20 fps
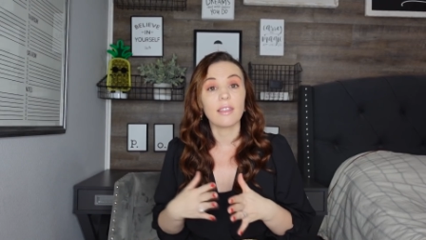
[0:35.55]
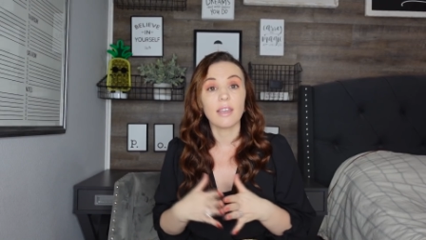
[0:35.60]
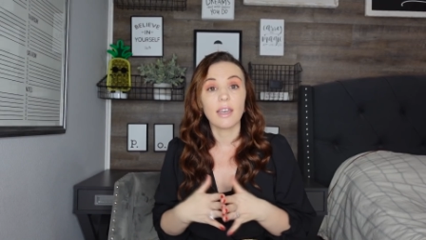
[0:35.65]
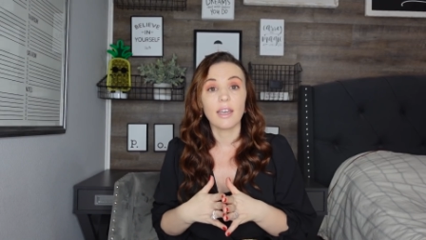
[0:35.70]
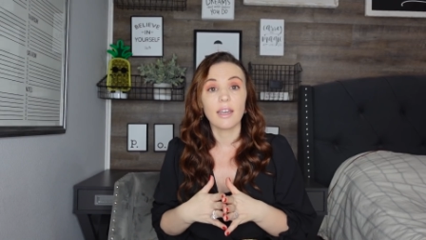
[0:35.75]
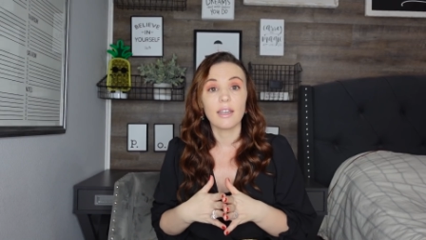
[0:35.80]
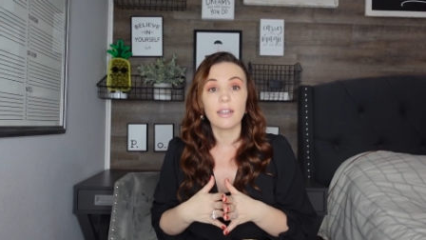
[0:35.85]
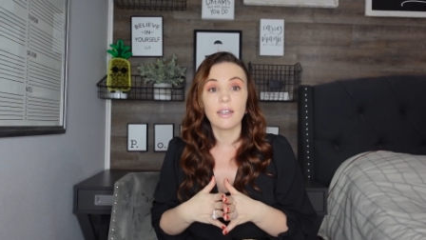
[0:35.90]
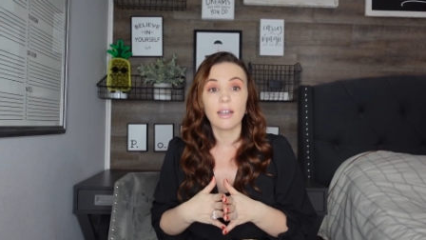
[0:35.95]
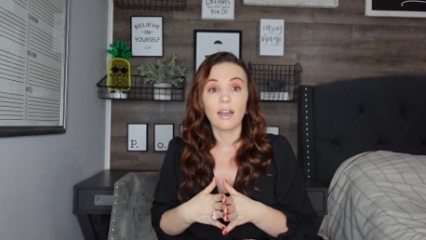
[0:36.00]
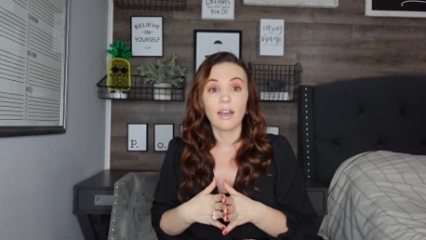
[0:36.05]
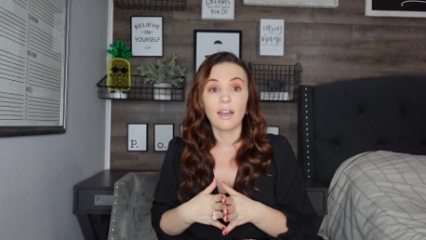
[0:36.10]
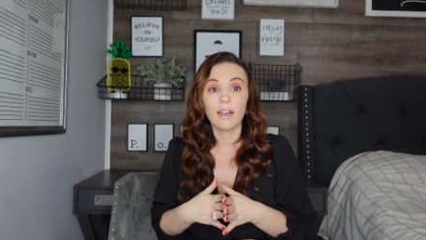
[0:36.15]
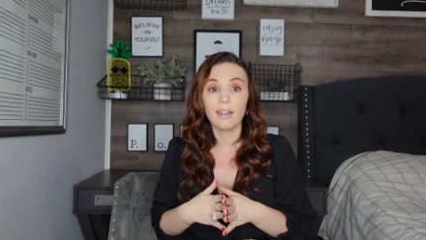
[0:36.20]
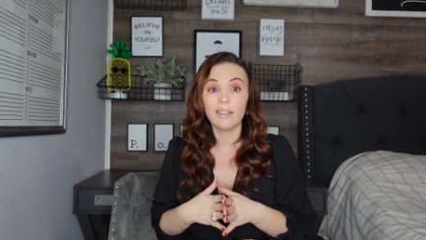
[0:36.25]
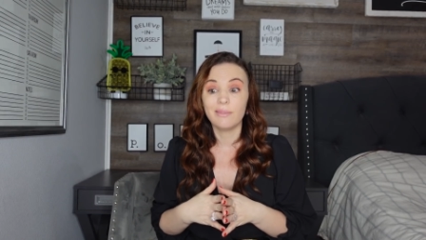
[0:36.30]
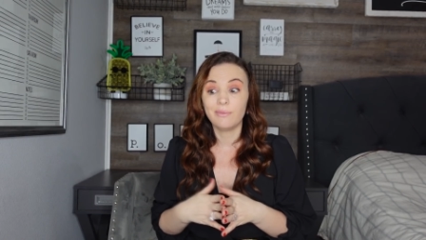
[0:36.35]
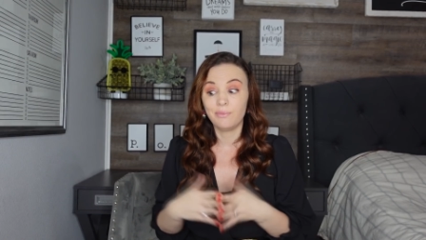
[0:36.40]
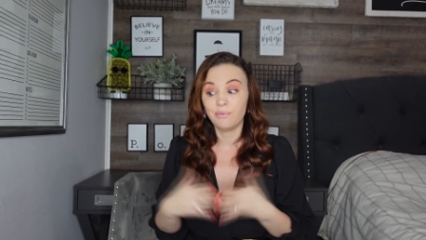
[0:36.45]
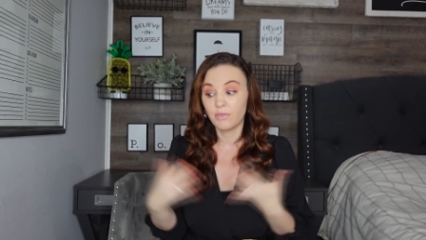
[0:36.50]
that
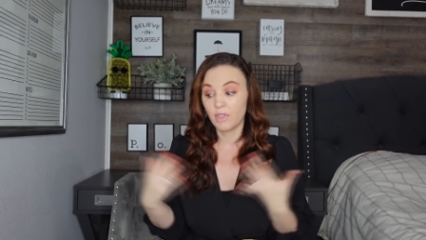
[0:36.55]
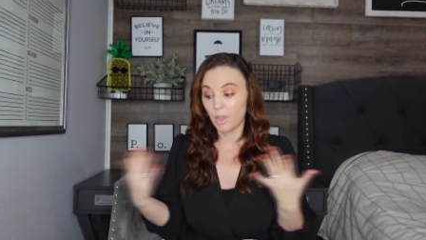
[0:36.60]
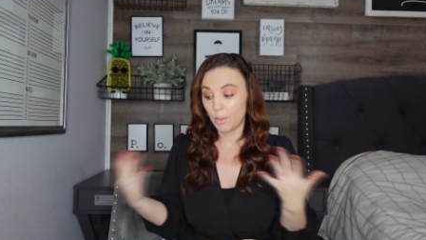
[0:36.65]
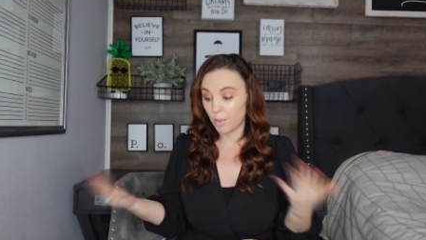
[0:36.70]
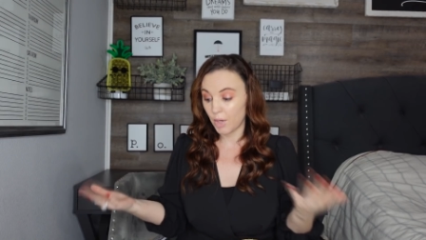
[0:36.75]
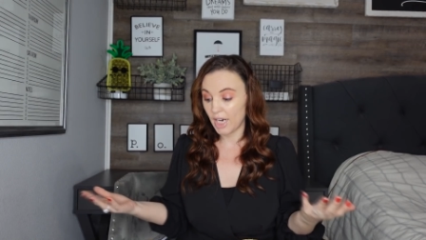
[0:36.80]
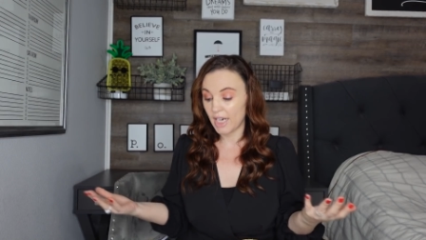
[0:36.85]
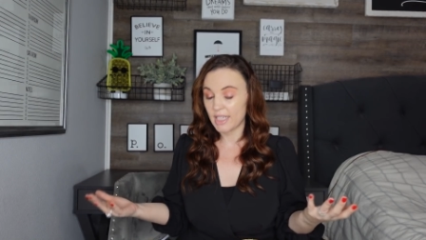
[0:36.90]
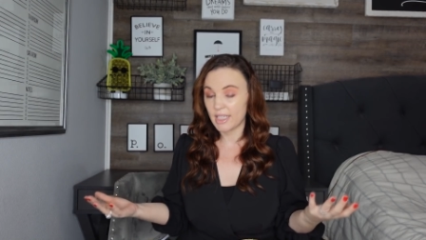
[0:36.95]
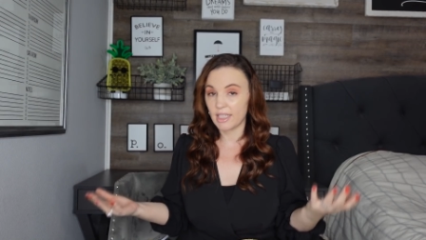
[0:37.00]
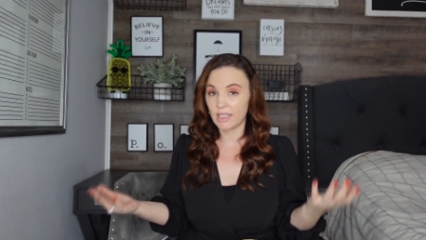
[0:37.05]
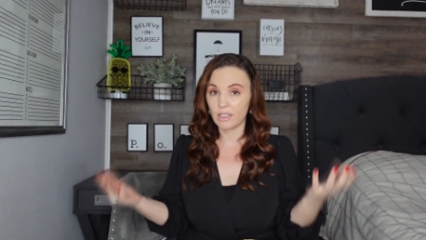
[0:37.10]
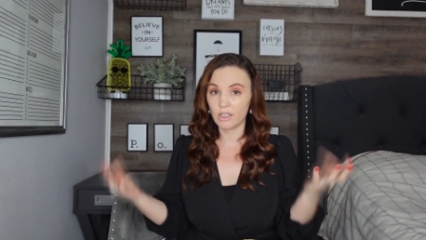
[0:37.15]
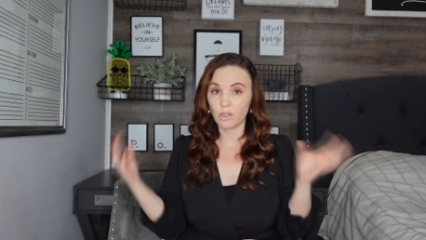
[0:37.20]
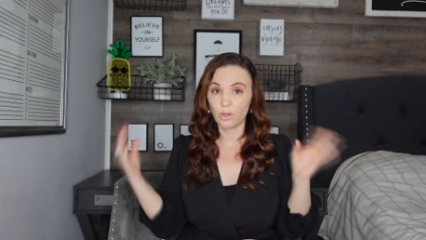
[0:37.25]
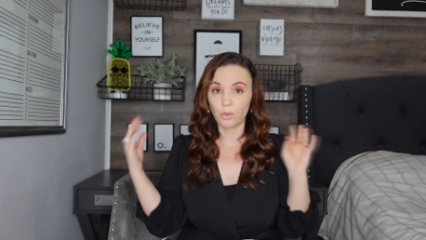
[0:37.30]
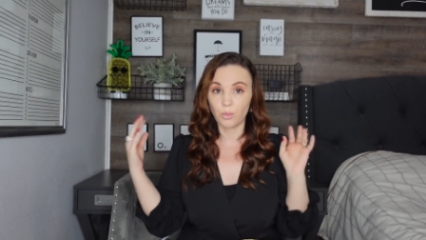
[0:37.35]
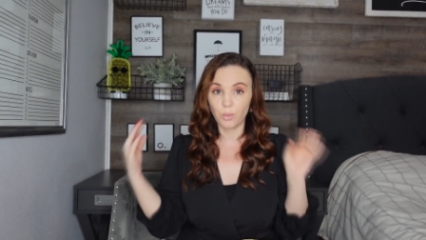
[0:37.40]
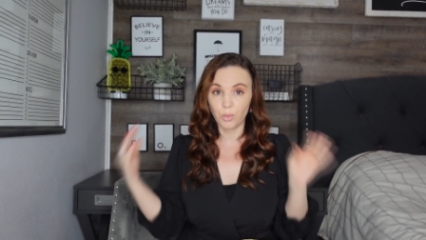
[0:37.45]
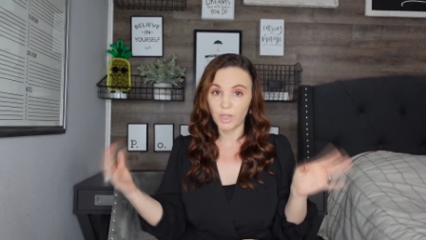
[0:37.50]
the
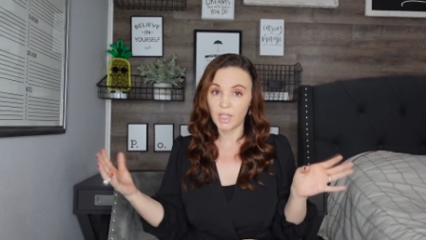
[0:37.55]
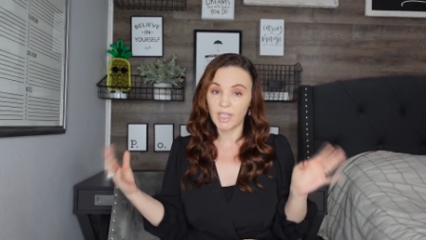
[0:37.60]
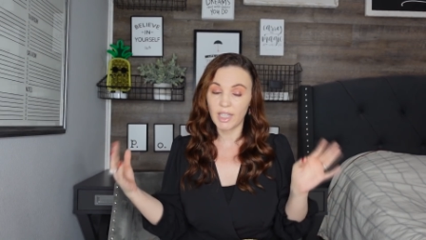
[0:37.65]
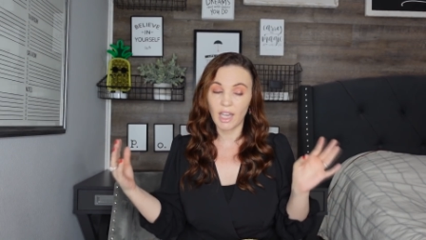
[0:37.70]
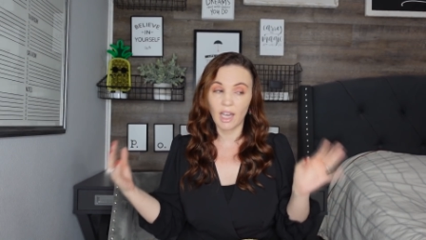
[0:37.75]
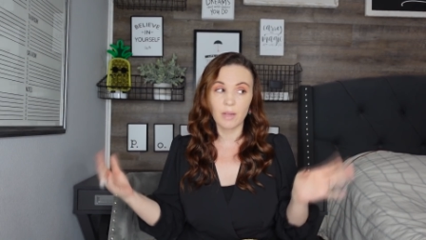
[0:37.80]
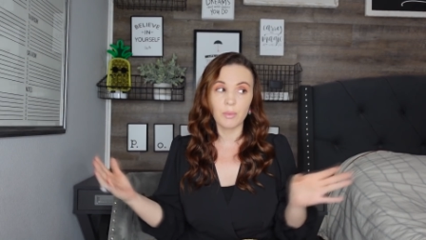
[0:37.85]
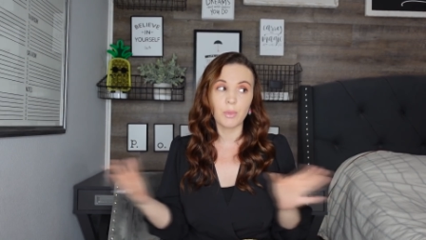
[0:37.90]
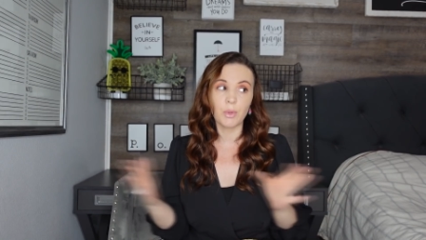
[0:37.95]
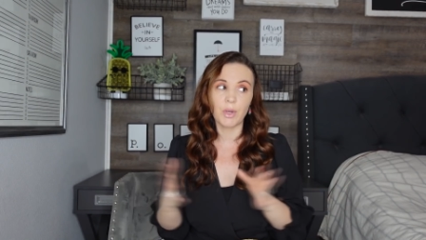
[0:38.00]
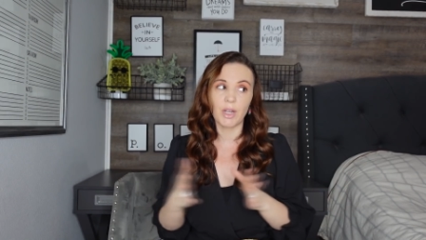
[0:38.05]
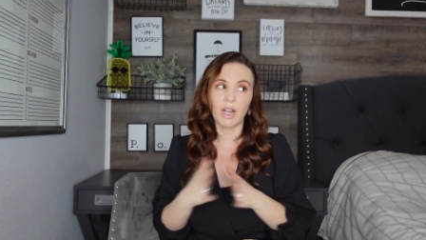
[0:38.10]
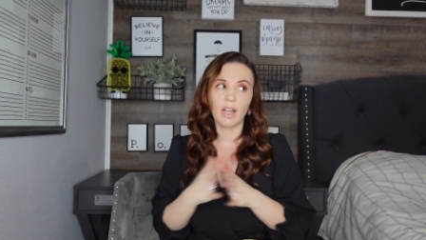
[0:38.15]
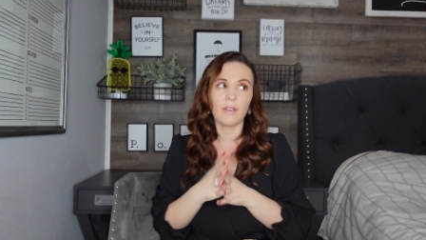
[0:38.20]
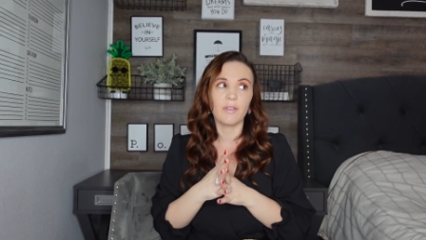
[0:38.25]
prices are really on point.